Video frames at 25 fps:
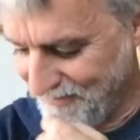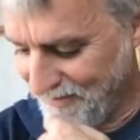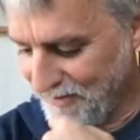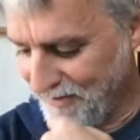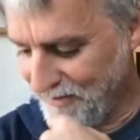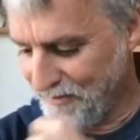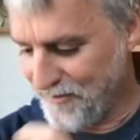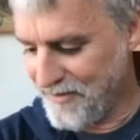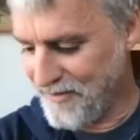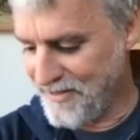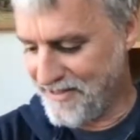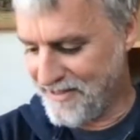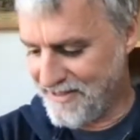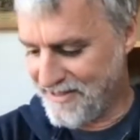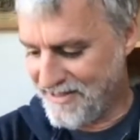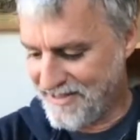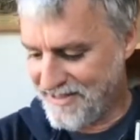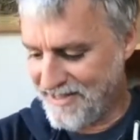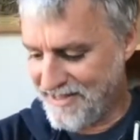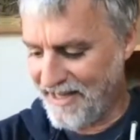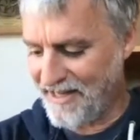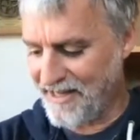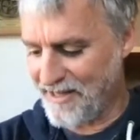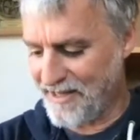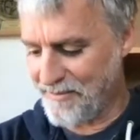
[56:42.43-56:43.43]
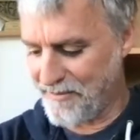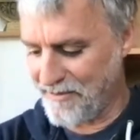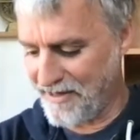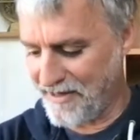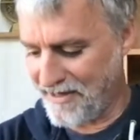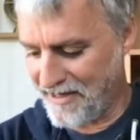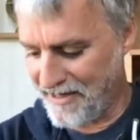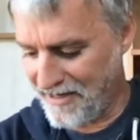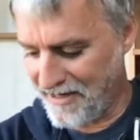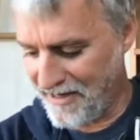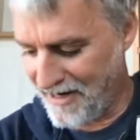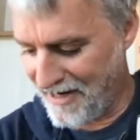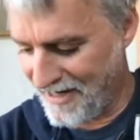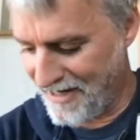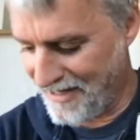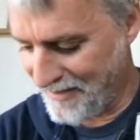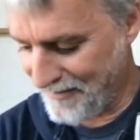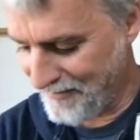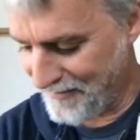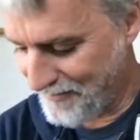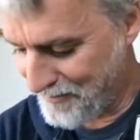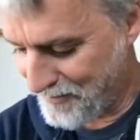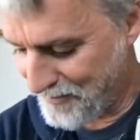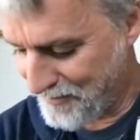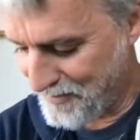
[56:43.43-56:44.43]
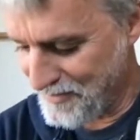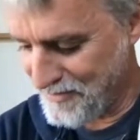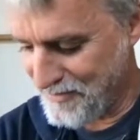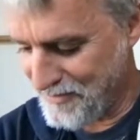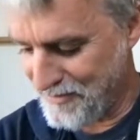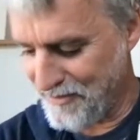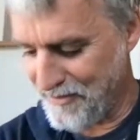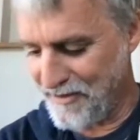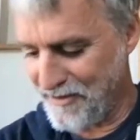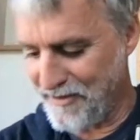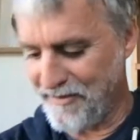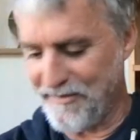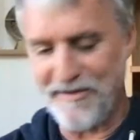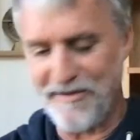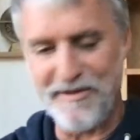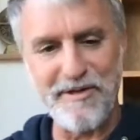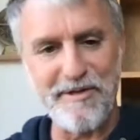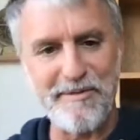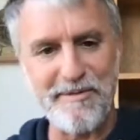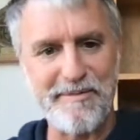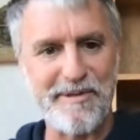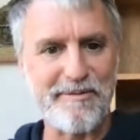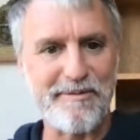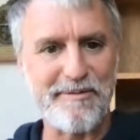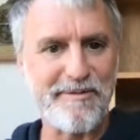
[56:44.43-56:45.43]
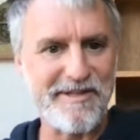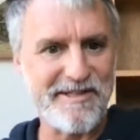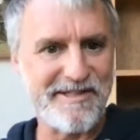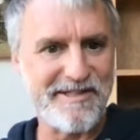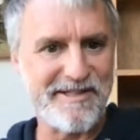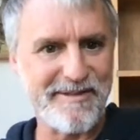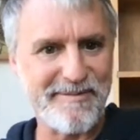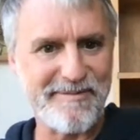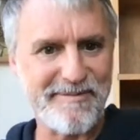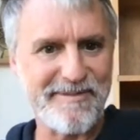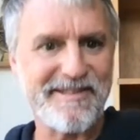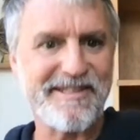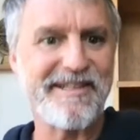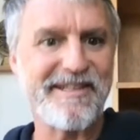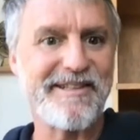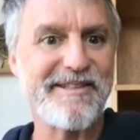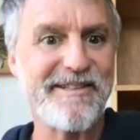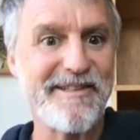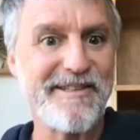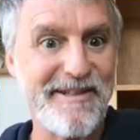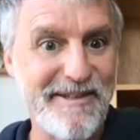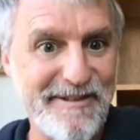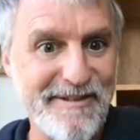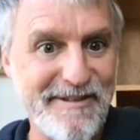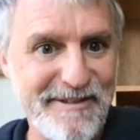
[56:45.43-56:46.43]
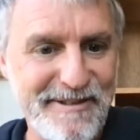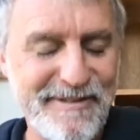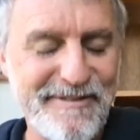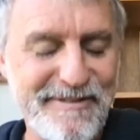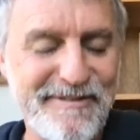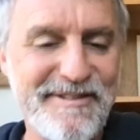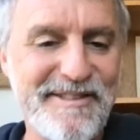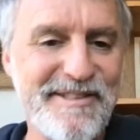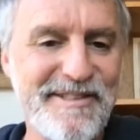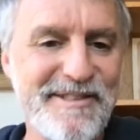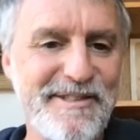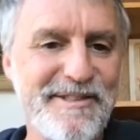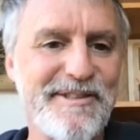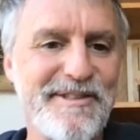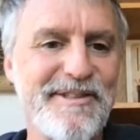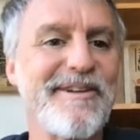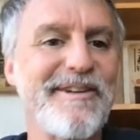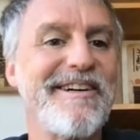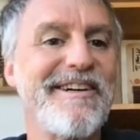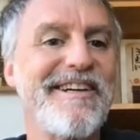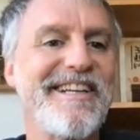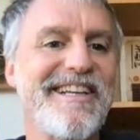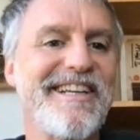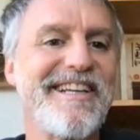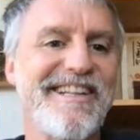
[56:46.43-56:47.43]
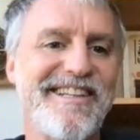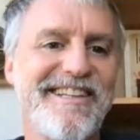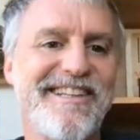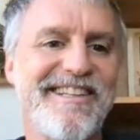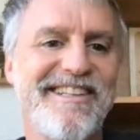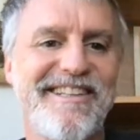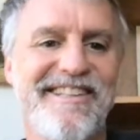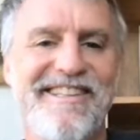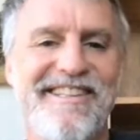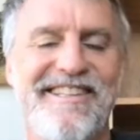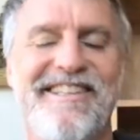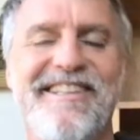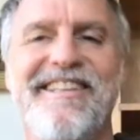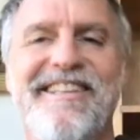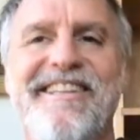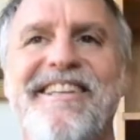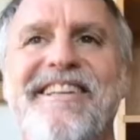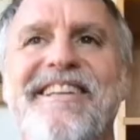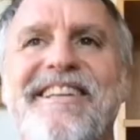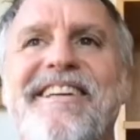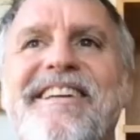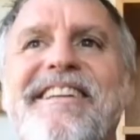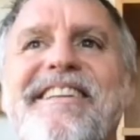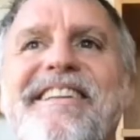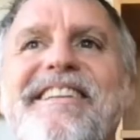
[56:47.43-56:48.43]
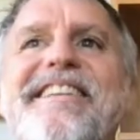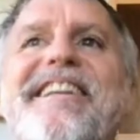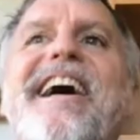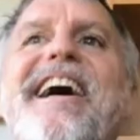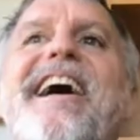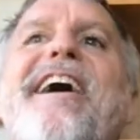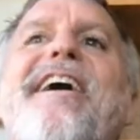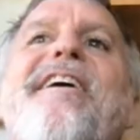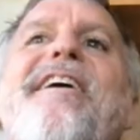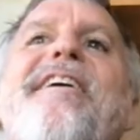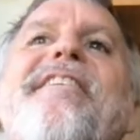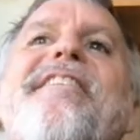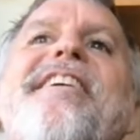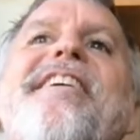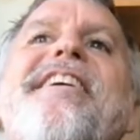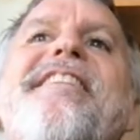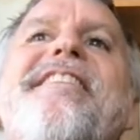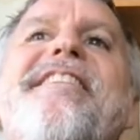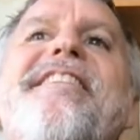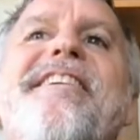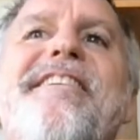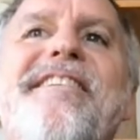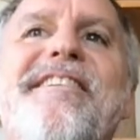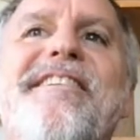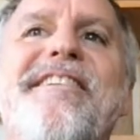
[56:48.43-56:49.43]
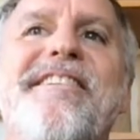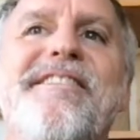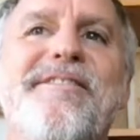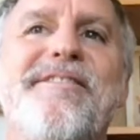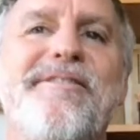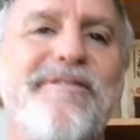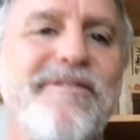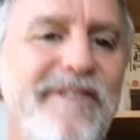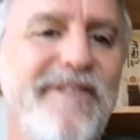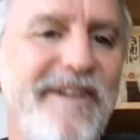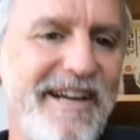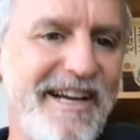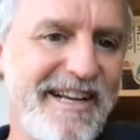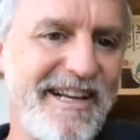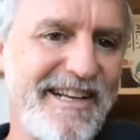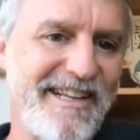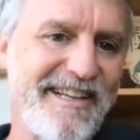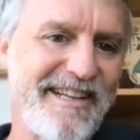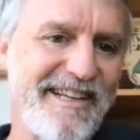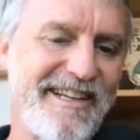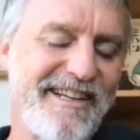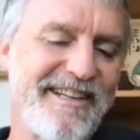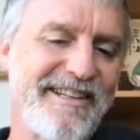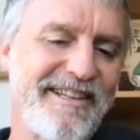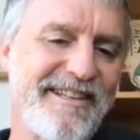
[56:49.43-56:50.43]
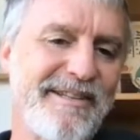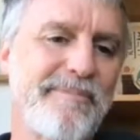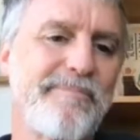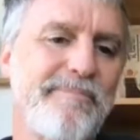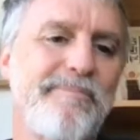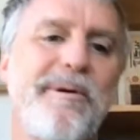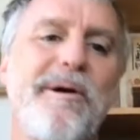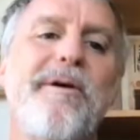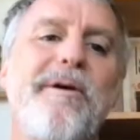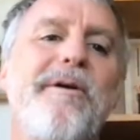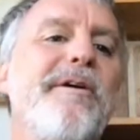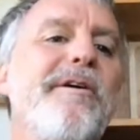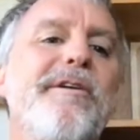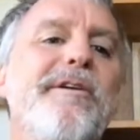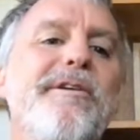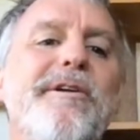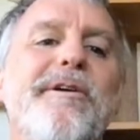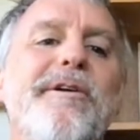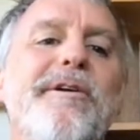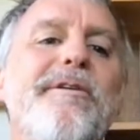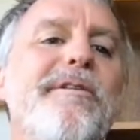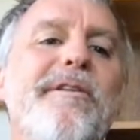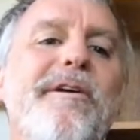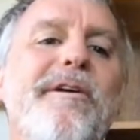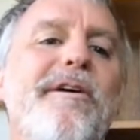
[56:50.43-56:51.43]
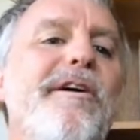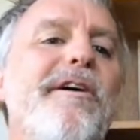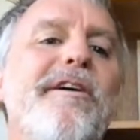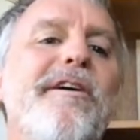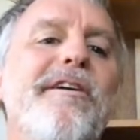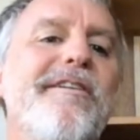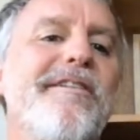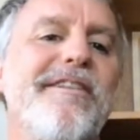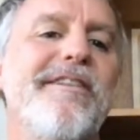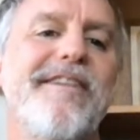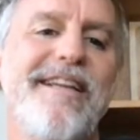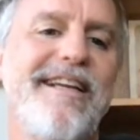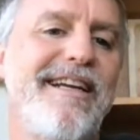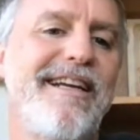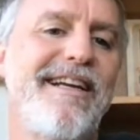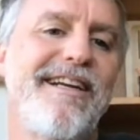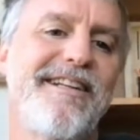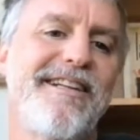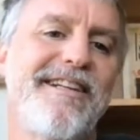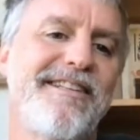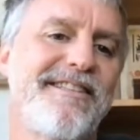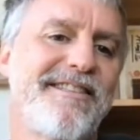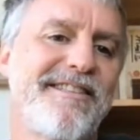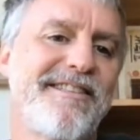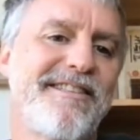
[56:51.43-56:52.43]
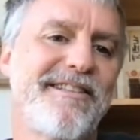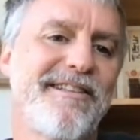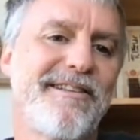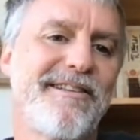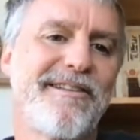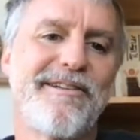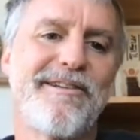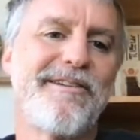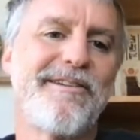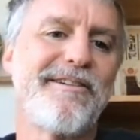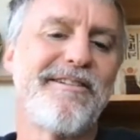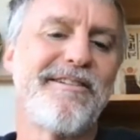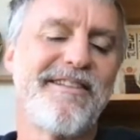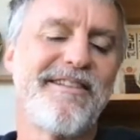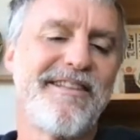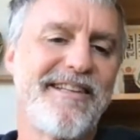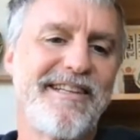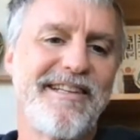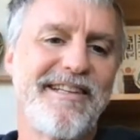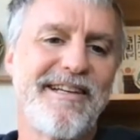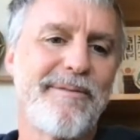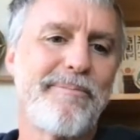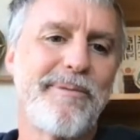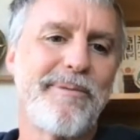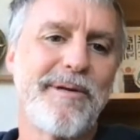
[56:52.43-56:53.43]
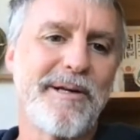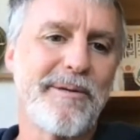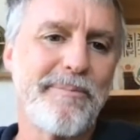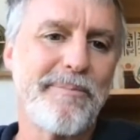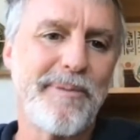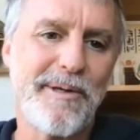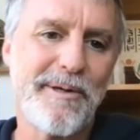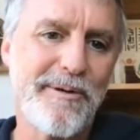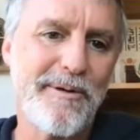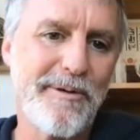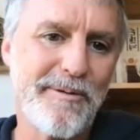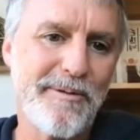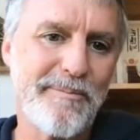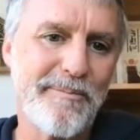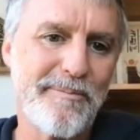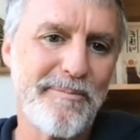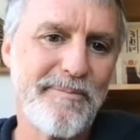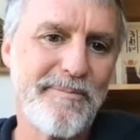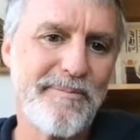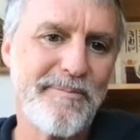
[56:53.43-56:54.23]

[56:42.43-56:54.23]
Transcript: when celebrating, I have preserved human wisdom, to say, no, you've destroyed it. Now that there is writing, the bard no longer needs to learn the epic poem.